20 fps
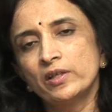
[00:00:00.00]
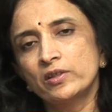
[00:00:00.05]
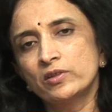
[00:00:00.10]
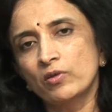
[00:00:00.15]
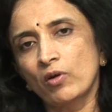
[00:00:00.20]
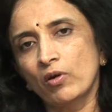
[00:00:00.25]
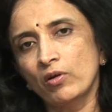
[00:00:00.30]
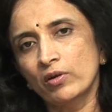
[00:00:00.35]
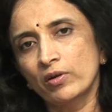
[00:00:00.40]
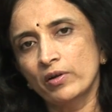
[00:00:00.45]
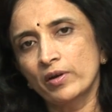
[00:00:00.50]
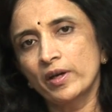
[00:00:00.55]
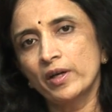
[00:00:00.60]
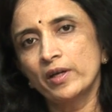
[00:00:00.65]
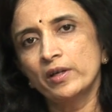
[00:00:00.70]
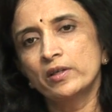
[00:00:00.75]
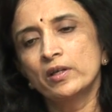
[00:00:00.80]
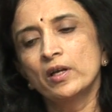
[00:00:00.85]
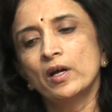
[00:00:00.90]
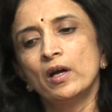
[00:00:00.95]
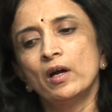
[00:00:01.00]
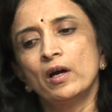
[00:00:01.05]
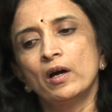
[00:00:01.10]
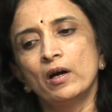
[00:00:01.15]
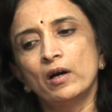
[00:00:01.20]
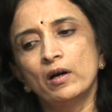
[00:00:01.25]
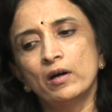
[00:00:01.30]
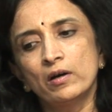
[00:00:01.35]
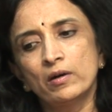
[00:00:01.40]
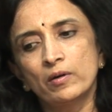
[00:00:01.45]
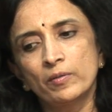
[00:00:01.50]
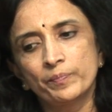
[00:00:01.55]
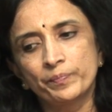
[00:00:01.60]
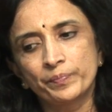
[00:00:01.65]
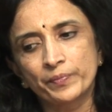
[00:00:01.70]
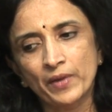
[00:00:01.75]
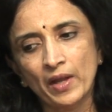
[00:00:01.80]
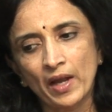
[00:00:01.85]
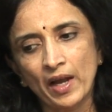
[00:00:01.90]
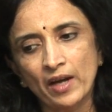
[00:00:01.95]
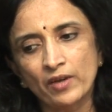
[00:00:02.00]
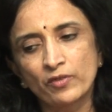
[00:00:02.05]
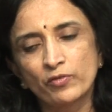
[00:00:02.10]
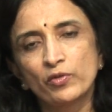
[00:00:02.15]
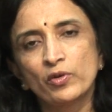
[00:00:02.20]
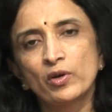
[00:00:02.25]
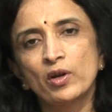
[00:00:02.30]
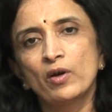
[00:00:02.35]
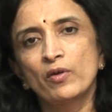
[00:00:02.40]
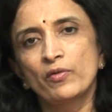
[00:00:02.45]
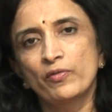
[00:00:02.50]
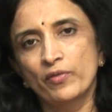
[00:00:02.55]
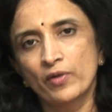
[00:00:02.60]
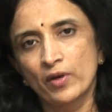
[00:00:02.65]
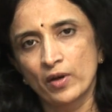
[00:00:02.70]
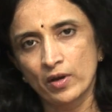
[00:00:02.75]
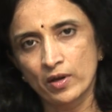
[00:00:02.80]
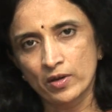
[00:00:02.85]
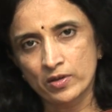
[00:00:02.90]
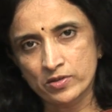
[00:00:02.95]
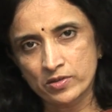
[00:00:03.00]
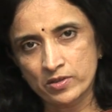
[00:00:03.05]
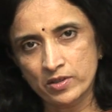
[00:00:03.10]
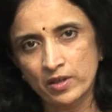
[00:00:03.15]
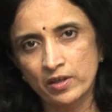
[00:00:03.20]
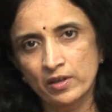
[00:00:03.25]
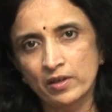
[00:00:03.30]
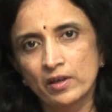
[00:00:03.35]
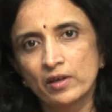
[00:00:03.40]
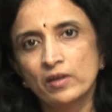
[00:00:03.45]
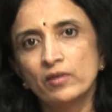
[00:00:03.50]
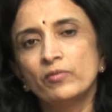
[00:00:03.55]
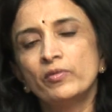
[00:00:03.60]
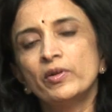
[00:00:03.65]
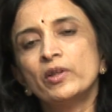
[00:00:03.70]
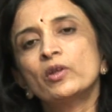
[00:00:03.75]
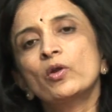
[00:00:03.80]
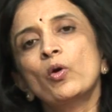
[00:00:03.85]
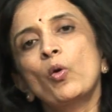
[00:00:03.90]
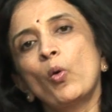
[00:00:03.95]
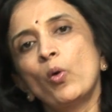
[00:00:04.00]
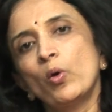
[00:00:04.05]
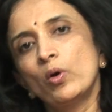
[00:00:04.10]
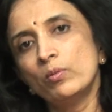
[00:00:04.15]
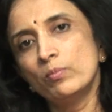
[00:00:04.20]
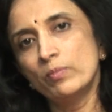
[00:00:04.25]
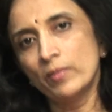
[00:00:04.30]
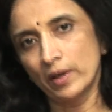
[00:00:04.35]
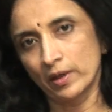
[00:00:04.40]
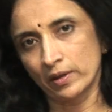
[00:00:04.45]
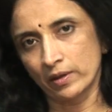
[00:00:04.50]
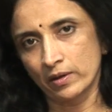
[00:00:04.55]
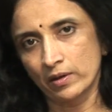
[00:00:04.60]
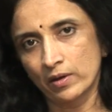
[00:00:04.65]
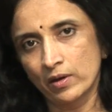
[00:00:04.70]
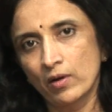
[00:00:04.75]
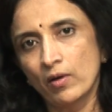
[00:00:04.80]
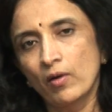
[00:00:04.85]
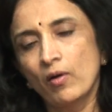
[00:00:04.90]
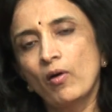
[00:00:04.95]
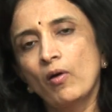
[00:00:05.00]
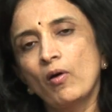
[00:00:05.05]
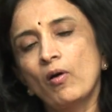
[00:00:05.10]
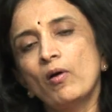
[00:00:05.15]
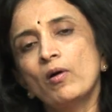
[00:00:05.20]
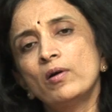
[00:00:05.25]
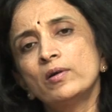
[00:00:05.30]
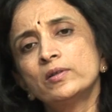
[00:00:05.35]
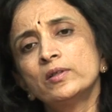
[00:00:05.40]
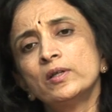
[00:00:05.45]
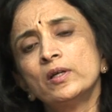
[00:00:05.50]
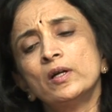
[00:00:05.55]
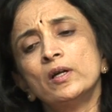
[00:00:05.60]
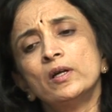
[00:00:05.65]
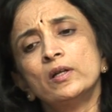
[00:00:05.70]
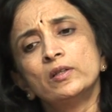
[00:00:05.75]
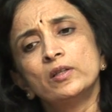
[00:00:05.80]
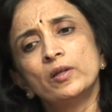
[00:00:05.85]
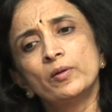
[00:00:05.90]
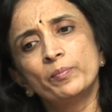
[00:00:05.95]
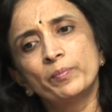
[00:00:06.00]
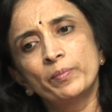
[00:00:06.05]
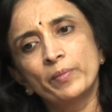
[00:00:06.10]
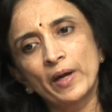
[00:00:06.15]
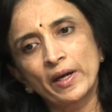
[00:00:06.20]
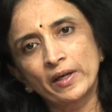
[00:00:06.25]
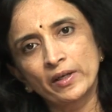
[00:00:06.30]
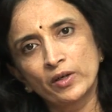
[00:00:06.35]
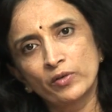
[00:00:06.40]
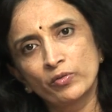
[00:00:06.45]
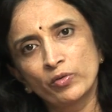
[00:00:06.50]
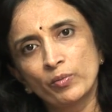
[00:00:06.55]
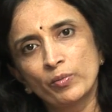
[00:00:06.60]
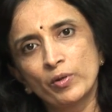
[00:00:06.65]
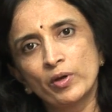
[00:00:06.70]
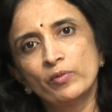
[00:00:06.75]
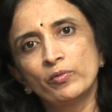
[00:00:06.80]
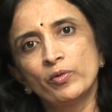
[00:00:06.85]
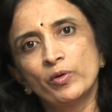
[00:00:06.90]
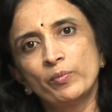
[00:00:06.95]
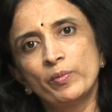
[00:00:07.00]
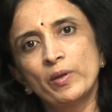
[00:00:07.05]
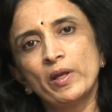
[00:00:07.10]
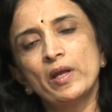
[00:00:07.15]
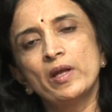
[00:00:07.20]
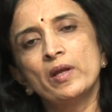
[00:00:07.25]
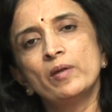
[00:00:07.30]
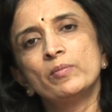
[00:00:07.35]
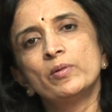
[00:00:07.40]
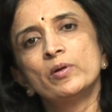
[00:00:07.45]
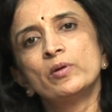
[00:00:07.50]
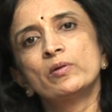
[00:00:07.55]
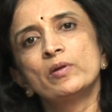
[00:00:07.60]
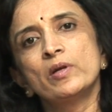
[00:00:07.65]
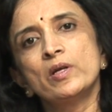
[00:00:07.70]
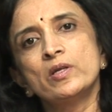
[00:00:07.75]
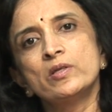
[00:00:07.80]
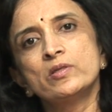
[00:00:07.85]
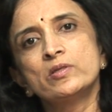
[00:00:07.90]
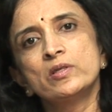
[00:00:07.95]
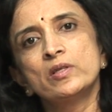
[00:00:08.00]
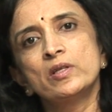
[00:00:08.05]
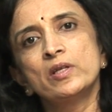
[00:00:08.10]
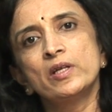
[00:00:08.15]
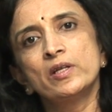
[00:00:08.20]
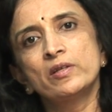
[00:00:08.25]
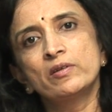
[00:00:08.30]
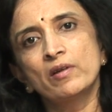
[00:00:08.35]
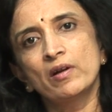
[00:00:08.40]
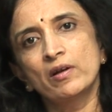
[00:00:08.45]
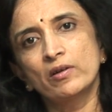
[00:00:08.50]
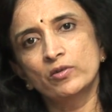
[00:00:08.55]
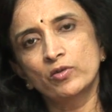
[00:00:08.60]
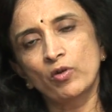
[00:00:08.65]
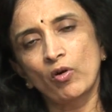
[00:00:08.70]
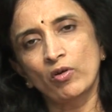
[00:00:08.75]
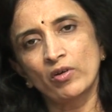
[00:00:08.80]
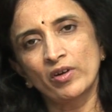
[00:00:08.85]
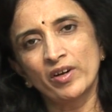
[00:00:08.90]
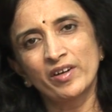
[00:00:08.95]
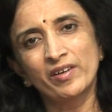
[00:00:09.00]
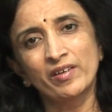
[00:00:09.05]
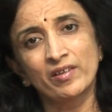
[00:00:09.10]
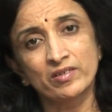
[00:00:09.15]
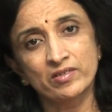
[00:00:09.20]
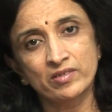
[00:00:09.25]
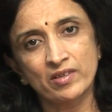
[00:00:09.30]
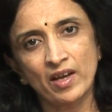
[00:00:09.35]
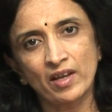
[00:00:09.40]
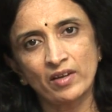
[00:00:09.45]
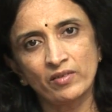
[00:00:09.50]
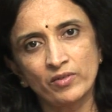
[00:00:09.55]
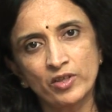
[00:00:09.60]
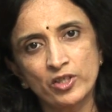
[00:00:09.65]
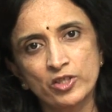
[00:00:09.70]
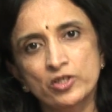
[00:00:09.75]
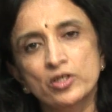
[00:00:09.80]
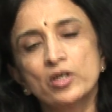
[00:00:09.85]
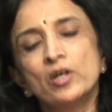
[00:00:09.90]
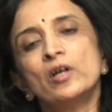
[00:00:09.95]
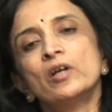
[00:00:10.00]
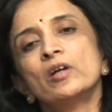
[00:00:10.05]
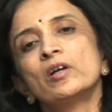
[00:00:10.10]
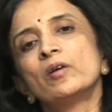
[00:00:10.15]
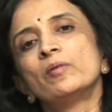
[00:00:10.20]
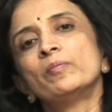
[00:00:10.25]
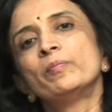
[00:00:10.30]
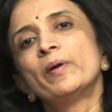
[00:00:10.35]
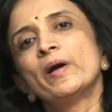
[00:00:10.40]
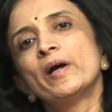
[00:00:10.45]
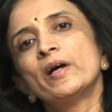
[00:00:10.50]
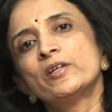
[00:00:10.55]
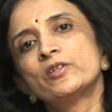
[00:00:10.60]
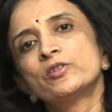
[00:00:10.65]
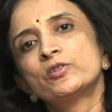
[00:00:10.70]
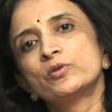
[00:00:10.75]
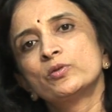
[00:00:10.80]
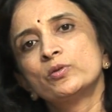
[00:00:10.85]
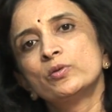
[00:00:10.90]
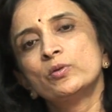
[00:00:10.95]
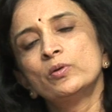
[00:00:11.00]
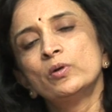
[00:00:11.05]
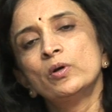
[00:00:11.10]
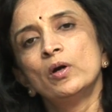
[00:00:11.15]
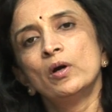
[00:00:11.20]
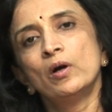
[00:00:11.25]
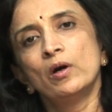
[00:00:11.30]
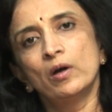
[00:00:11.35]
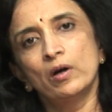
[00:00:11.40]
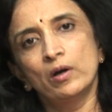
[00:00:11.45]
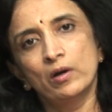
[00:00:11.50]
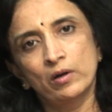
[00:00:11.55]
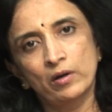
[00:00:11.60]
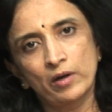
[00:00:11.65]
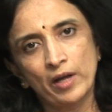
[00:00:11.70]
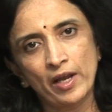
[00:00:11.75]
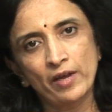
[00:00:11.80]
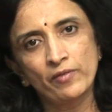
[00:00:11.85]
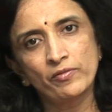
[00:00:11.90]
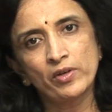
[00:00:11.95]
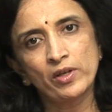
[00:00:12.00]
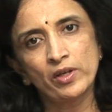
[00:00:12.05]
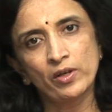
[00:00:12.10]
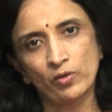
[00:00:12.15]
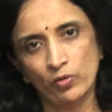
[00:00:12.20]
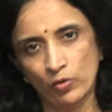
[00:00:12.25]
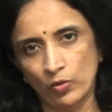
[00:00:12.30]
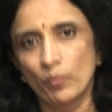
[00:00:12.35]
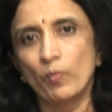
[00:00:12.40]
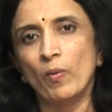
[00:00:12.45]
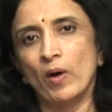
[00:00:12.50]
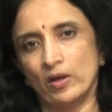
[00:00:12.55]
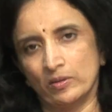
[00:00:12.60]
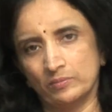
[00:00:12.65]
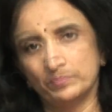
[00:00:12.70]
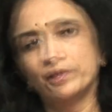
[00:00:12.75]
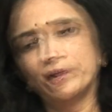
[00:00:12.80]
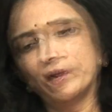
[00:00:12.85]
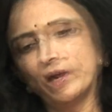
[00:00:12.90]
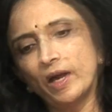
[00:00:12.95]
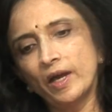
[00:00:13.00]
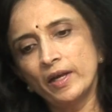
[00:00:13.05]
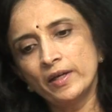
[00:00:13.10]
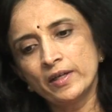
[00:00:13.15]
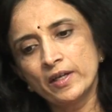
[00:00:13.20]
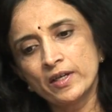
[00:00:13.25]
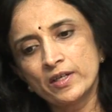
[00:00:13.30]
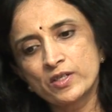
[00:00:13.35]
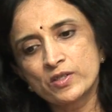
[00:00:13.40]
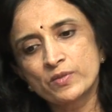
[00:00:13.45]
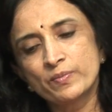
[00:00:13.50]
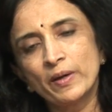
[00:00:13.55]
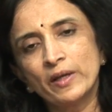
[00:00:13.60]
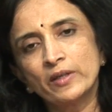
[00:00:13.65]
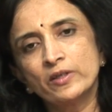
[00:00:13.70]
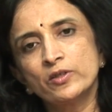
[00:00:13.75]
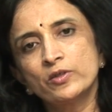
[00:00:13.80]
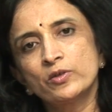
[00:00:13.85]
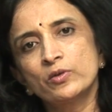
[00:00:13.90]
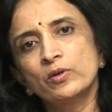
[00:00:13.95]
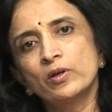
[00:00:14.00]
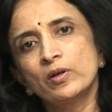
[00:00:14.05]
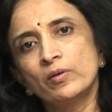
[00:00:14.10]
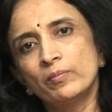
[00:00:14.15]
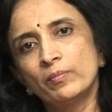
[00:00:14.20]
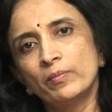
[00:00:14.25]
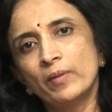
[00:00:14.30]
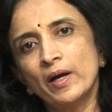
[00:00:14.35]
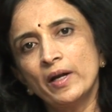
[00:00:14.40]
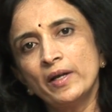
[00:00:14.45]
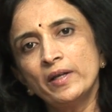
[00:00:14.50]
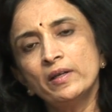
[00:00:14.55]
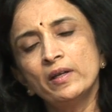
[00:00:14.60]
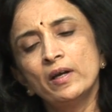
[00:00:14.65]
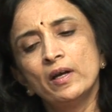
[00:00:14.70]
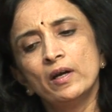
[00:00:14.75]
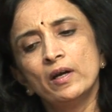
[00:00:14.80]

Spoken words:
tolerate a handful of cereal with cold milk, or the pregnant woman would be able to easily tolerate a sandwich compared to heavy upma. And it is better to combine